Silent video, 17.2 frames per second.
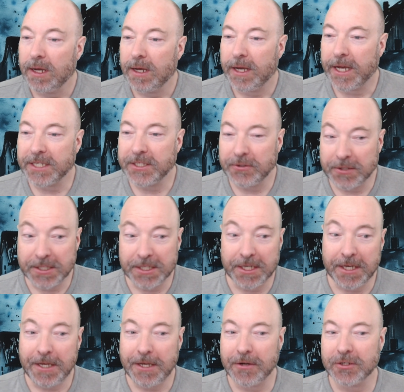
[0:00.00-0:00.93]
As you
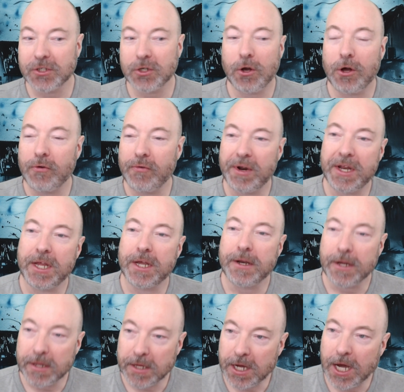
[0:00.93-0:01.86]
see, here's already
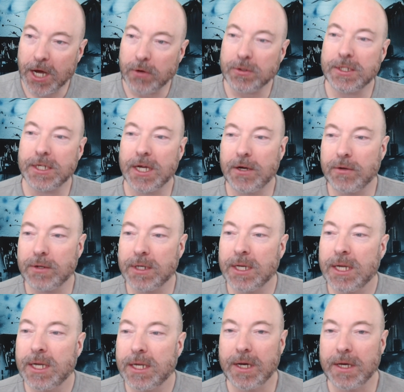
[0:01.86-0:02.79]
another countdown.
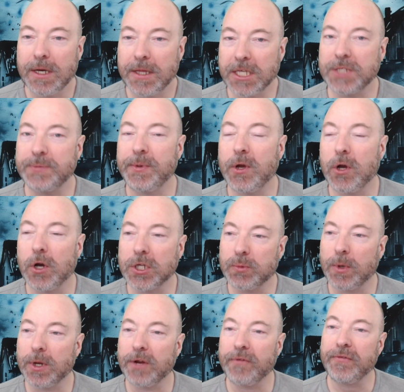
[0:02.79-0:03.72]
This is because
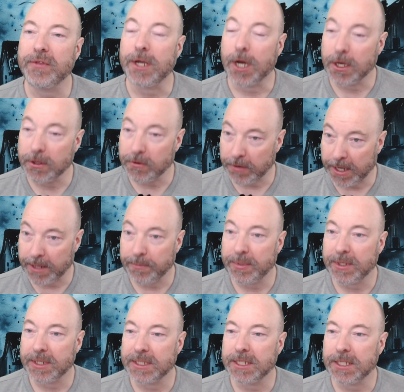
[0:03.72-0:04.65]
one of the other
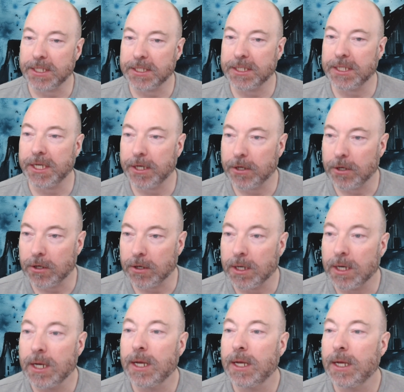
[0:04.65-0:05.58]
NPCs here
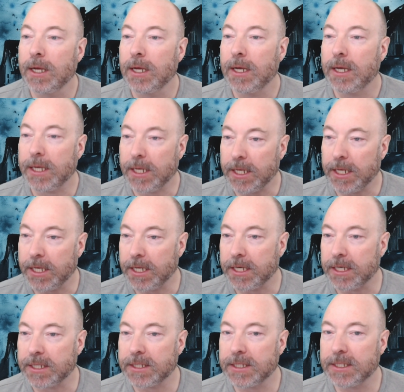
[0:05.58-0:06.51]

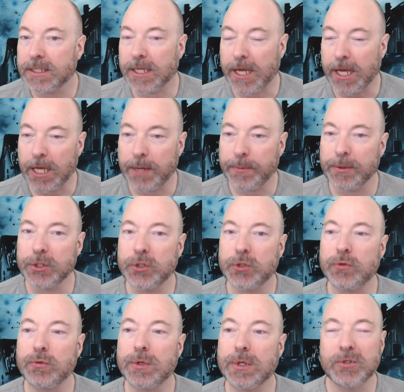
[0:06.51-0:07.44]
is able
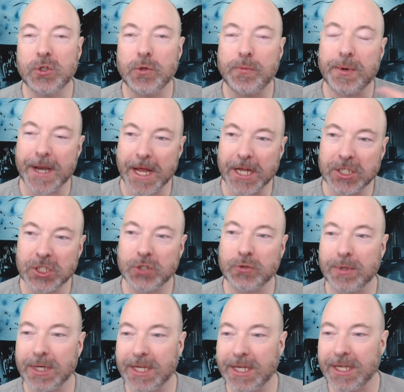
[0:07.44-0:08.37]
to
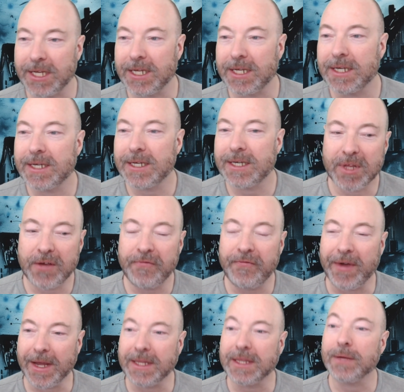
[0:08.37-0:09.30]
supernaturally
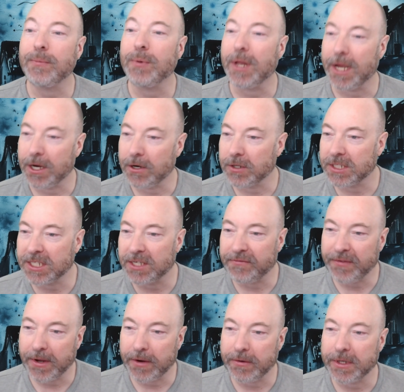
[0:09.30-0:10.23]
affect the players in
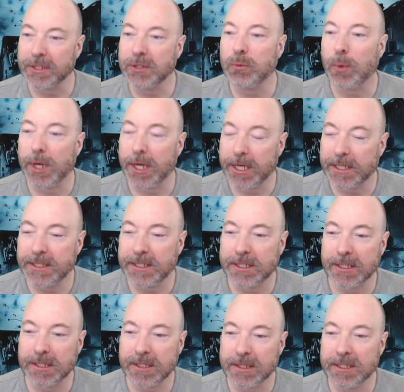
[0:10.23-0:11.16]
various ways,
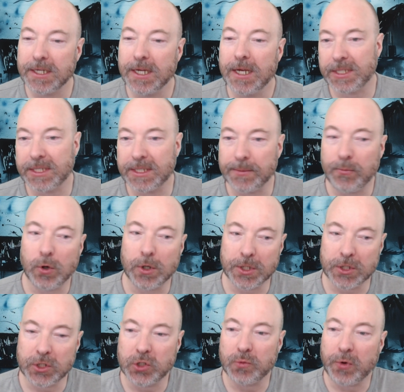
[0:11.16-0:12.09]
and it's
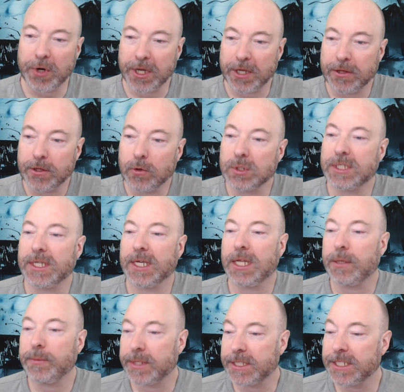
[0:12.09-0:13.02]
important to bring those
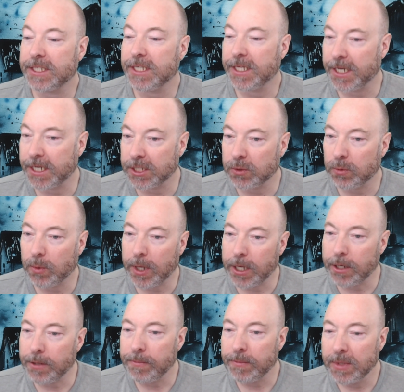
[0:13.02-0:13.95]
elements in as
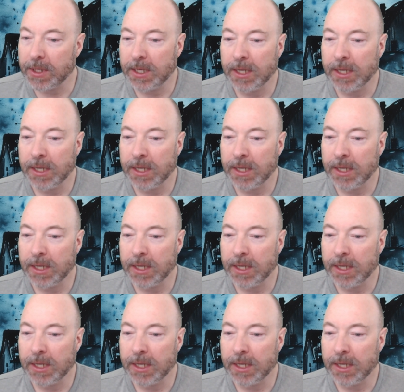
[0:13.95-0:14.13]
well.